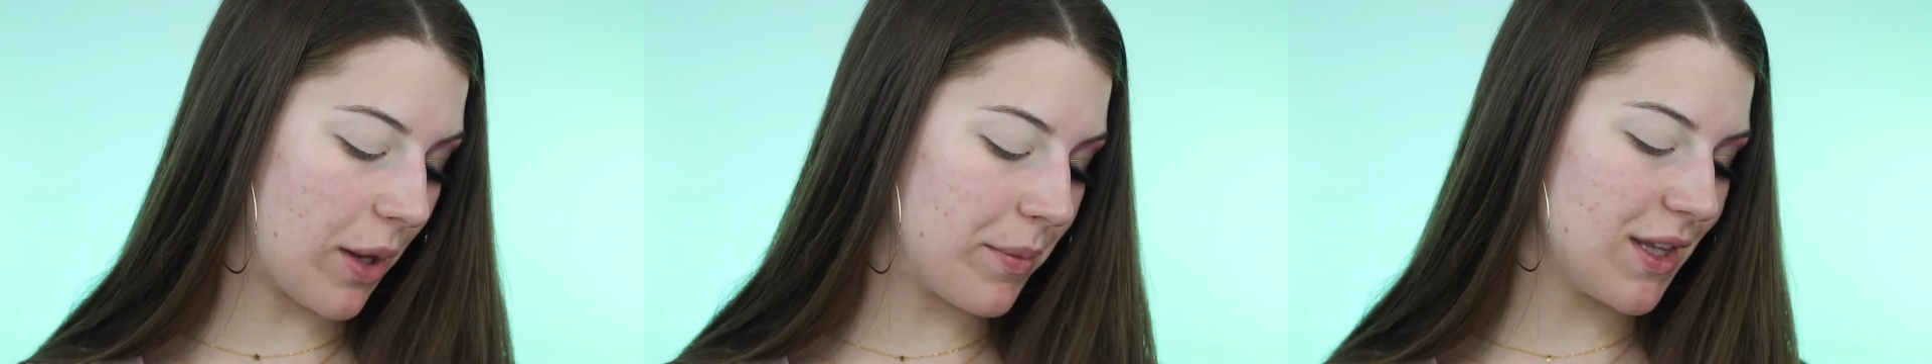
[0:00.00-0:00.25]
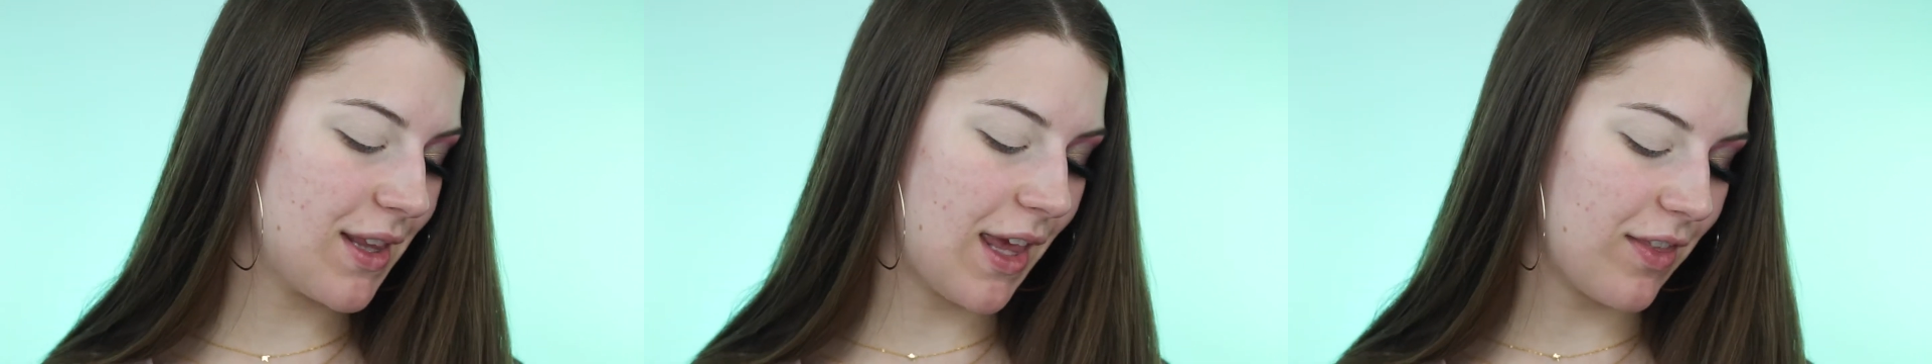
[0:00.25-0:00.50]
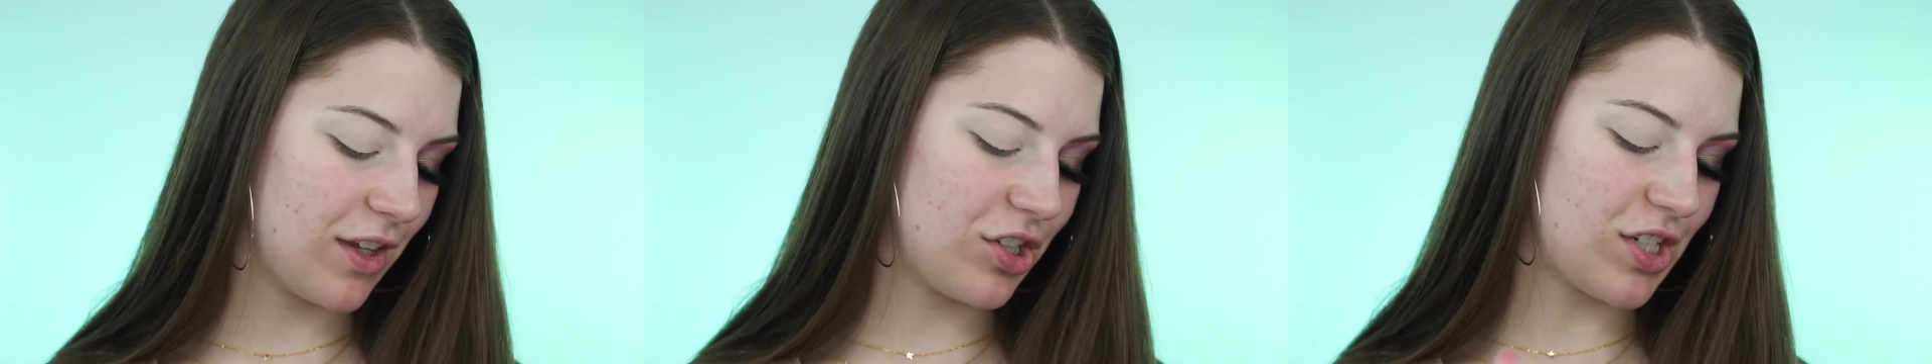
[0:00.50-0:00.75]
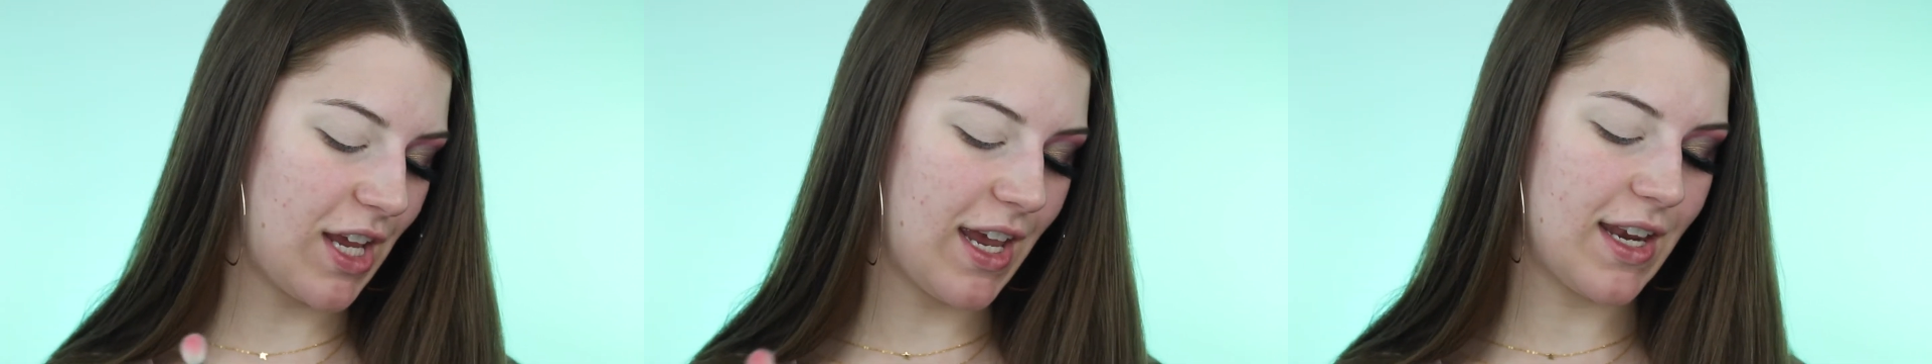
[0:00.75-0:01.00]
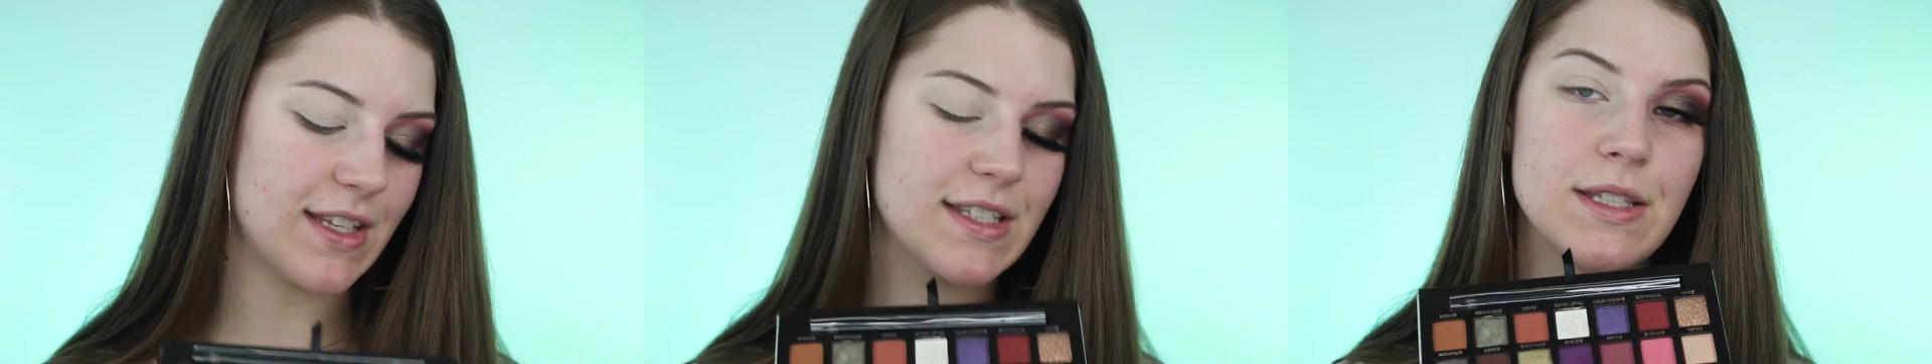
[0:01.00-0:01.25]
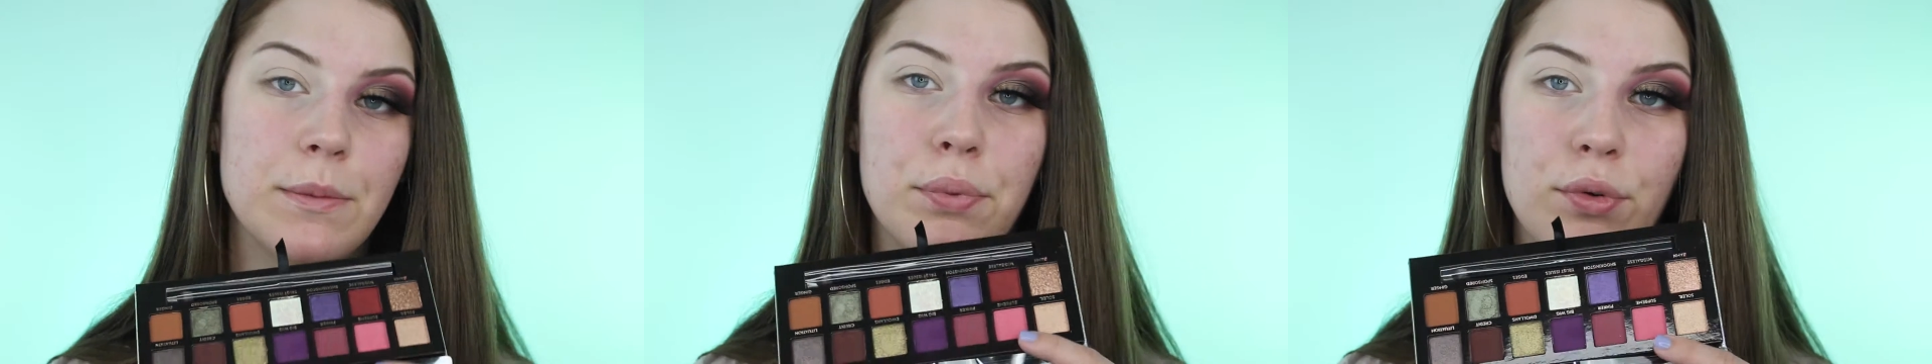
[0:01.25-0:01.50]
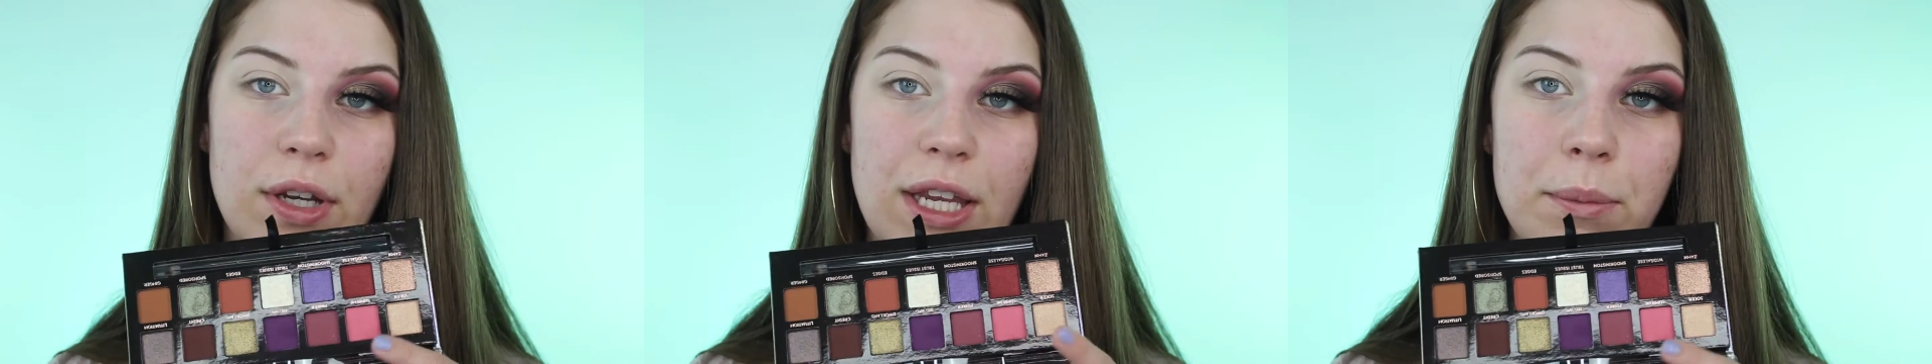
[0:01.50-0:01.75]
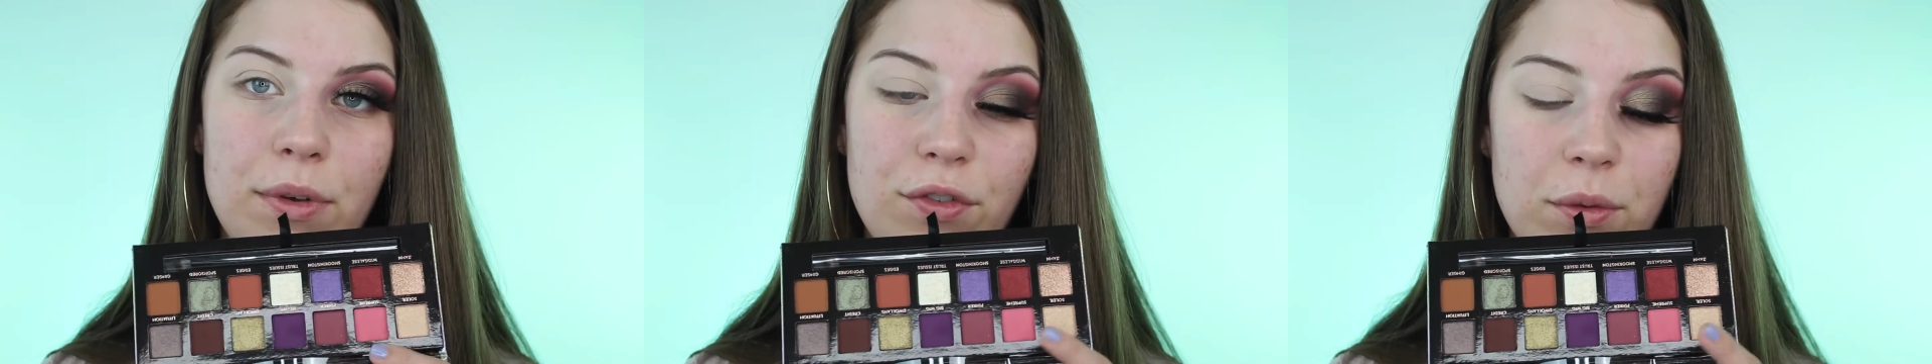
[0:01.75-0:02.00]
I'm going to take the shade Supreme